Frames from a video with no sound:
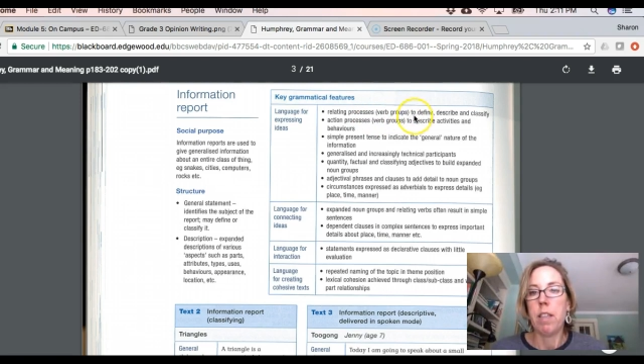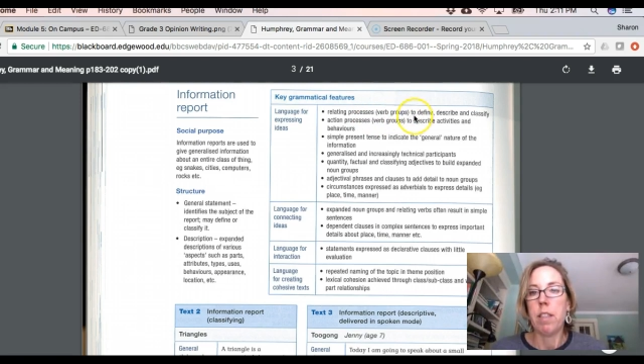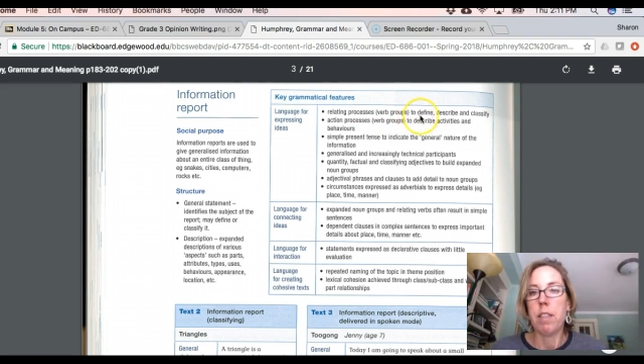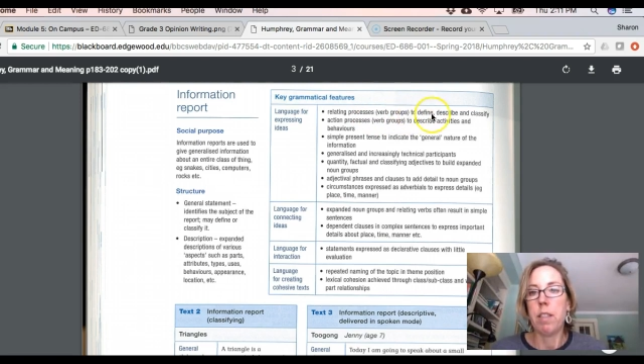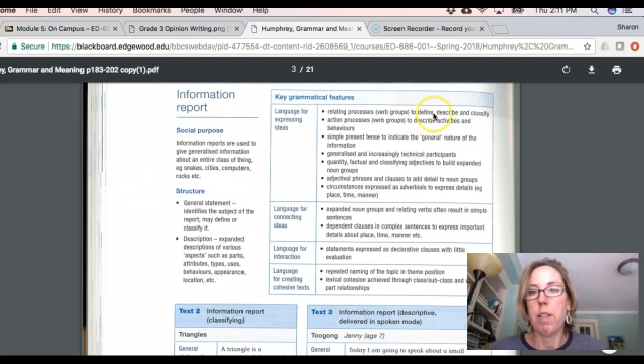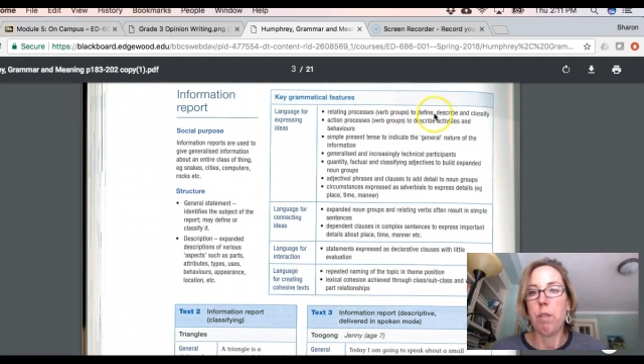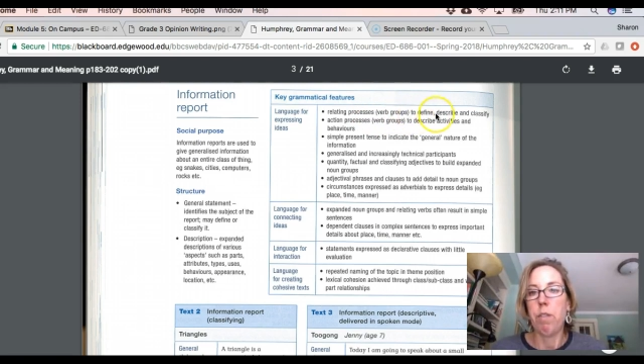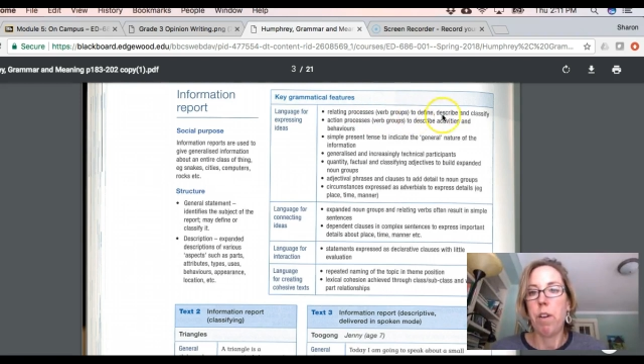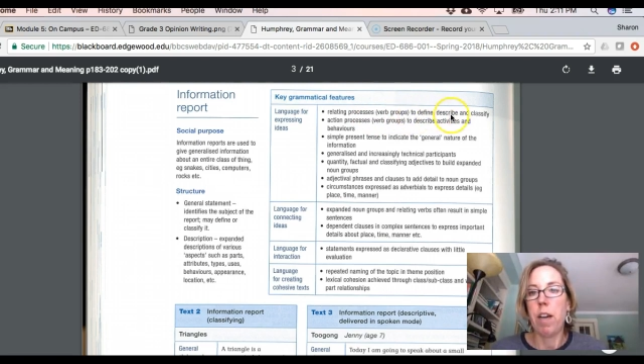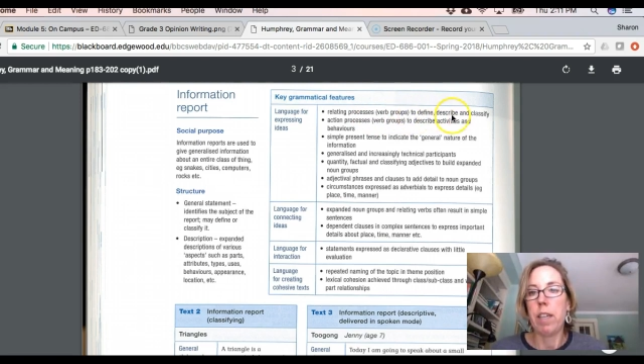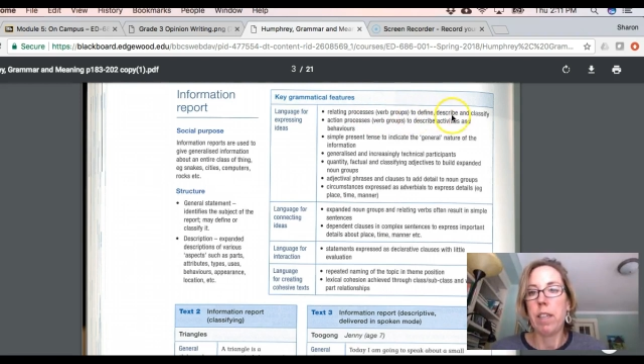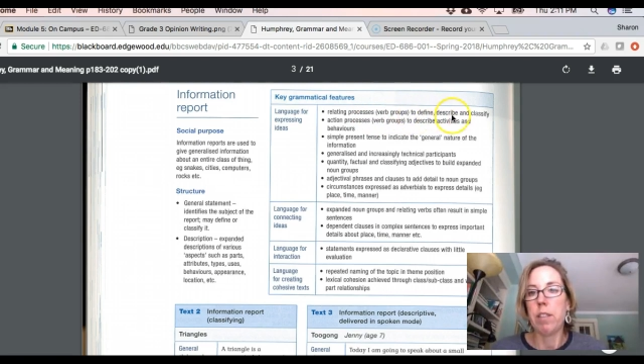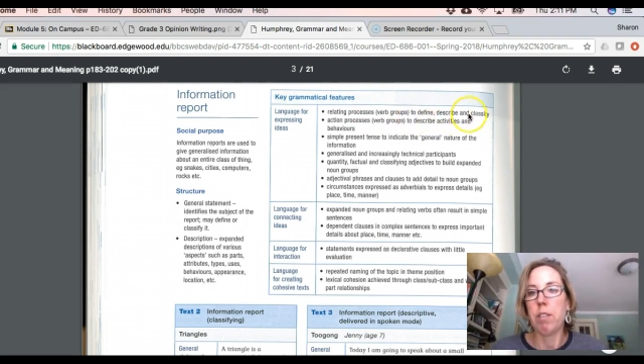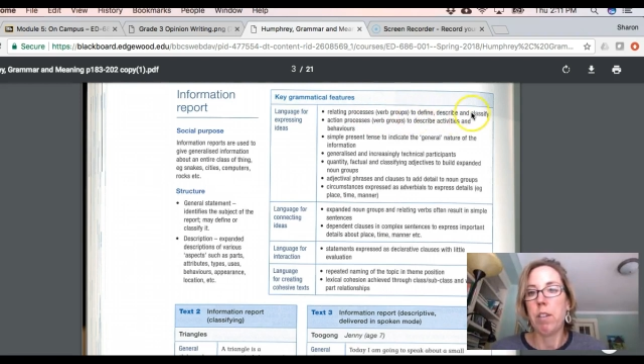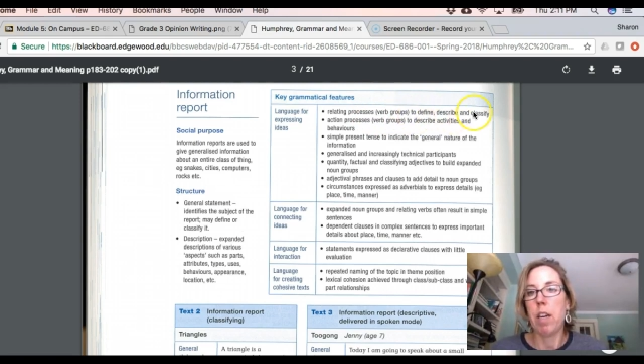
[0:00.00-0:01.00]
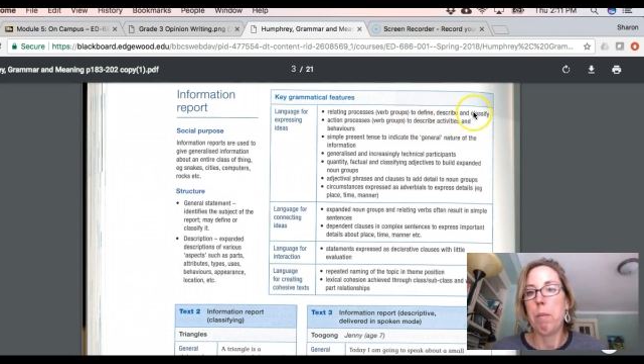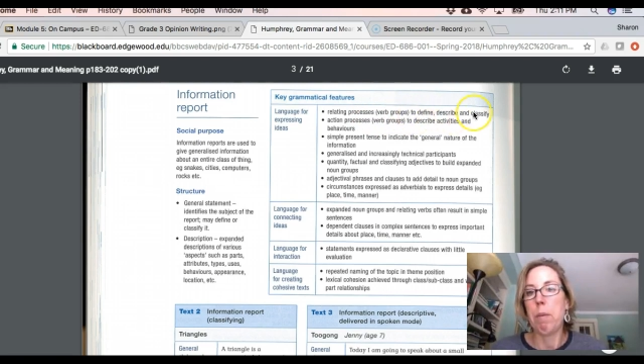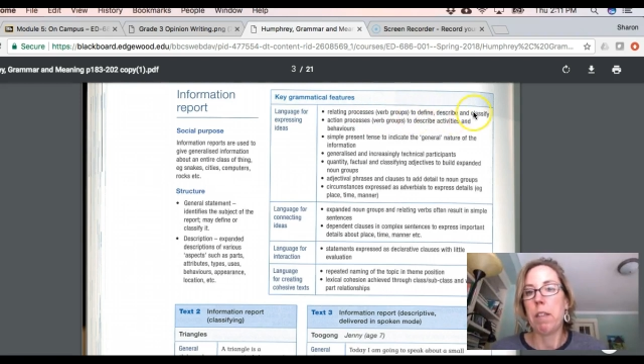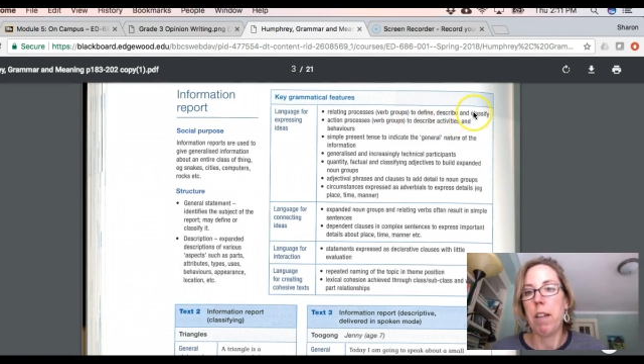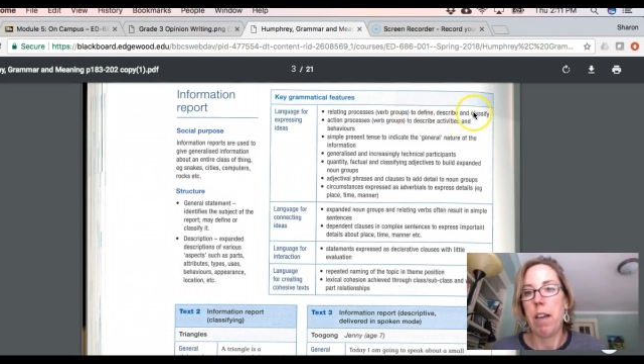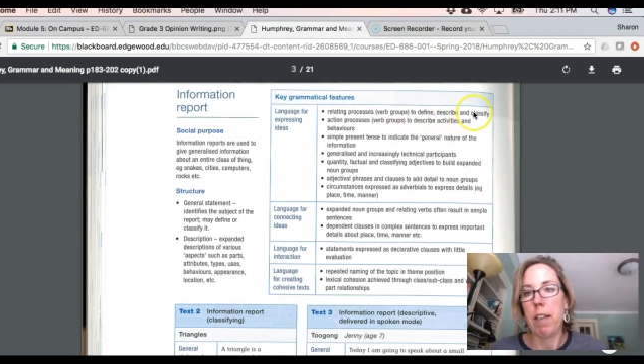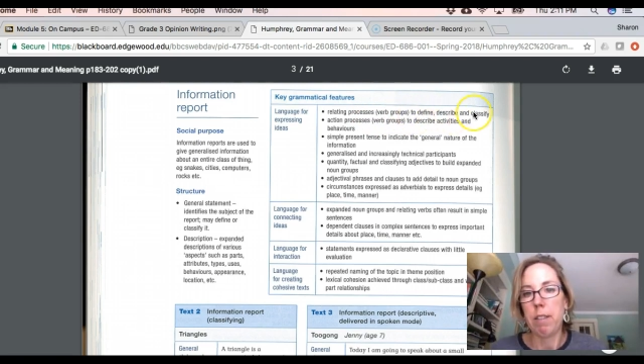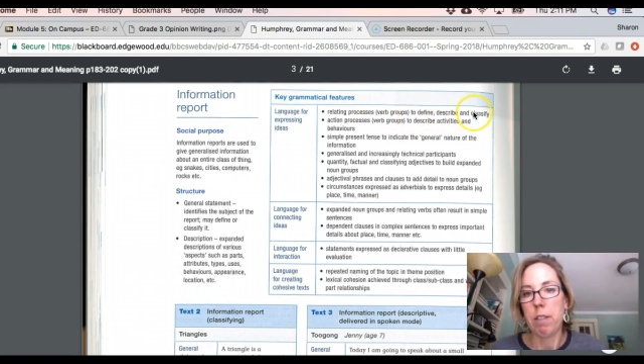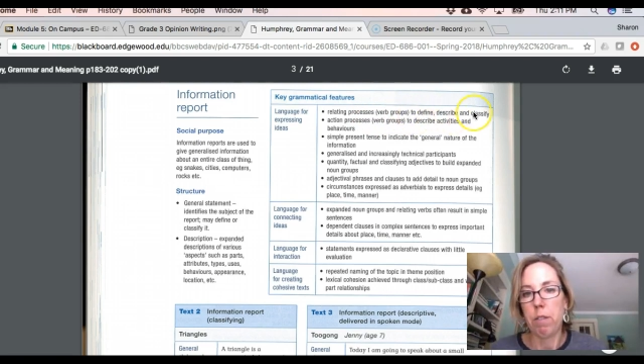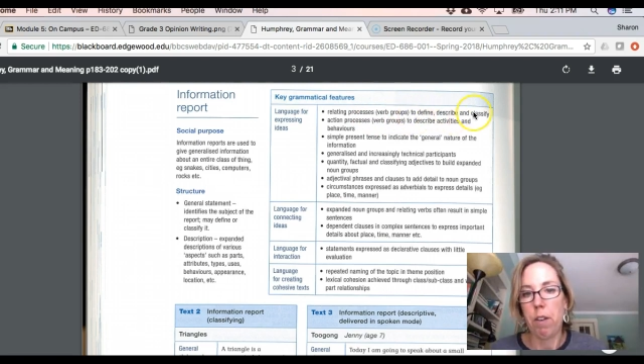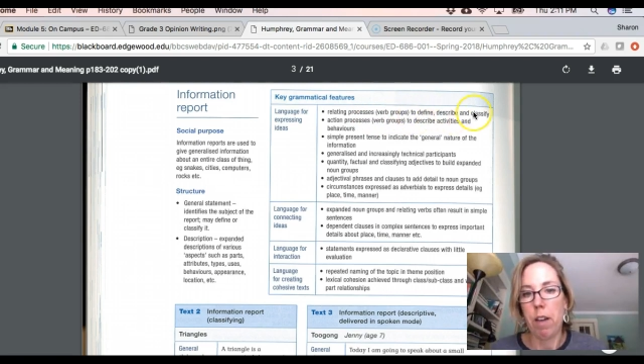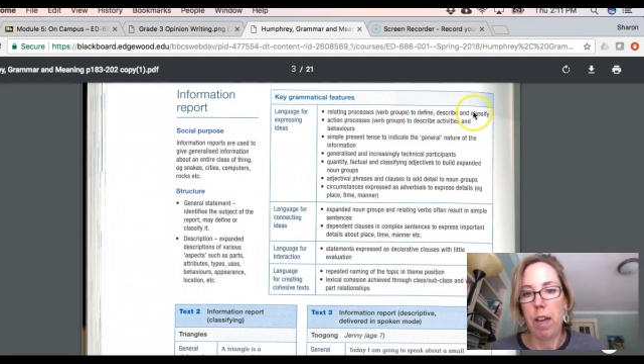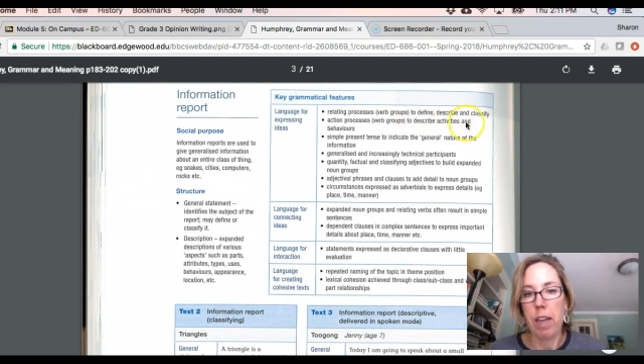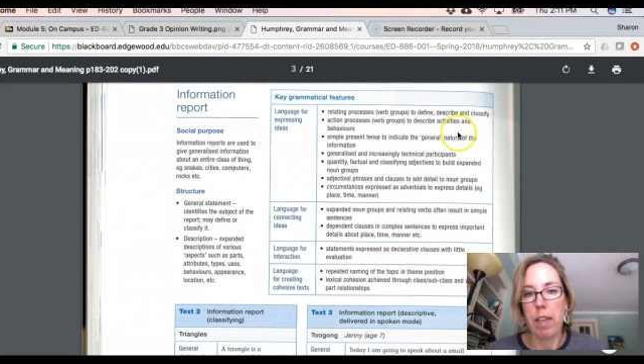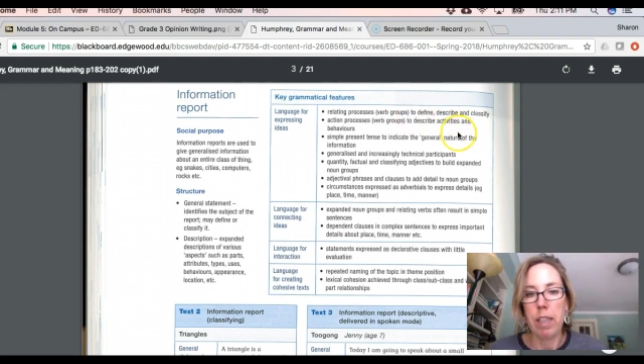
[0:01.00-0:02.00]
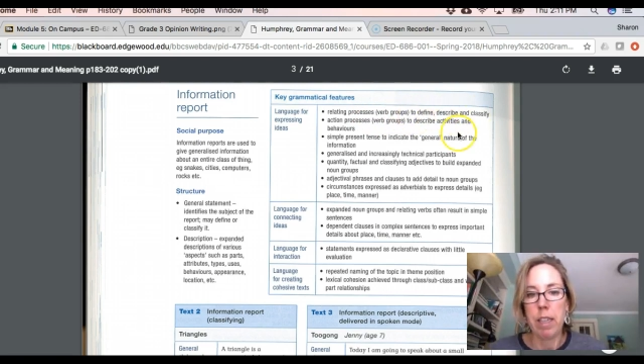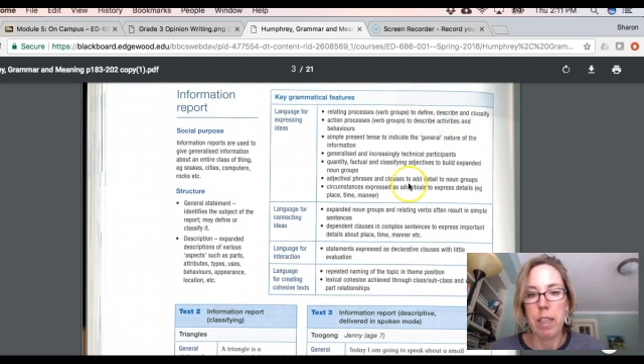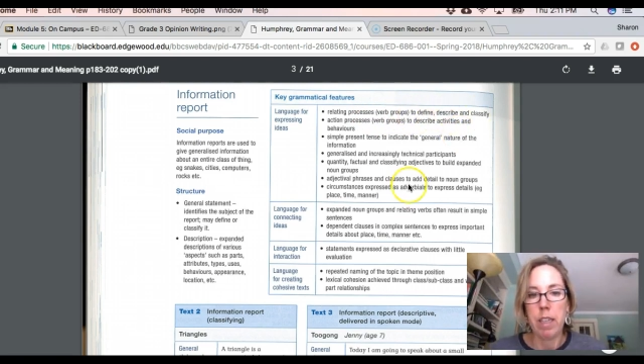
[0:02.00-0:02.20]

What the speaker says: to define, describe, and classify.